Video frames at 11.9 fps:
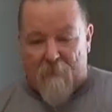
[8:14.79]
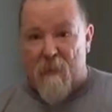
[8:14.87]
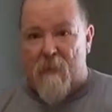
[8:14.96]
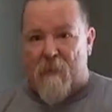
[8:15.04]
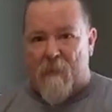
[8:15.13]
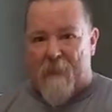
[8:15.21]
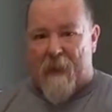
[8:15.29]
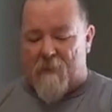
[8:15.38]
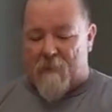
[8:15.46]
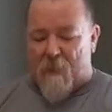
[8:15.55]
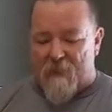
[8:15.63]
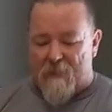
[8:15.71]
I'm just doing the back of
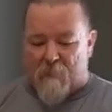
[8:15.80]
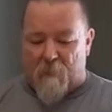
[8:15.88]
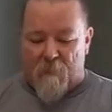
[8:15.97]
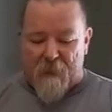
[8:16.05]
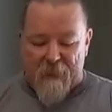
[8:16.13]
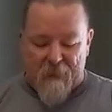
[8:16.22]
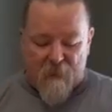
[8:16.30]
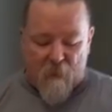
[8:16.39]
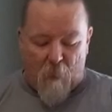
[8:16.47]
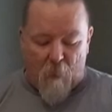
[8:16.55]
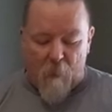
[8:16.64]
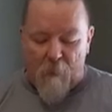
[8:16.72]
the box. It will release
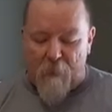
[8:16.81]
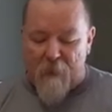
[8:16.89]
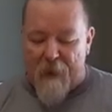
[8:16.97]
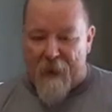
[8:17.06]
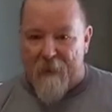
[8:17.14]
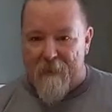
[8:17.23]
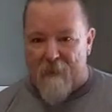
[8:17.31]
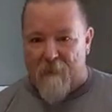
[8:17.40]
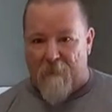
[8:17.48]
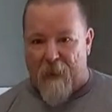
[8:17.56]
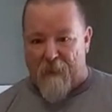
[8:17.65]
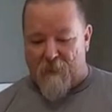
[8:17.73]
all the
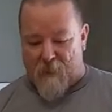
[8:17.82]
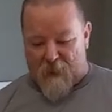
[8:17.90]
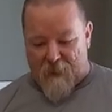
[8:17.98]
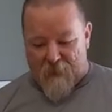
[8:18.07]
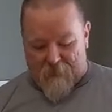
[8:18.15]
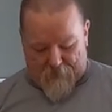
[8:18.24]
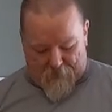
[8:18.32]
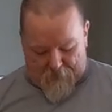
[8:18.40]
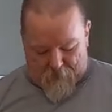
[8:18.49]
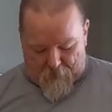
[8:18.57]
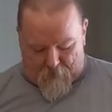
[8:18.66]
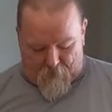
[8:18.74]
negative energy,
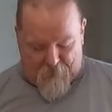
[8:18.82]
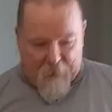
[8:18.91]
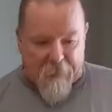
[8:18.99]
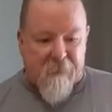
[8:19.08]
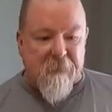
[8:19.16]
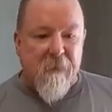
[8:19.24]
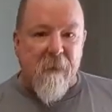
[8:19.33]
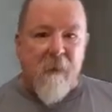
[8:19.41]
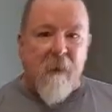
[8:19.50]
okay?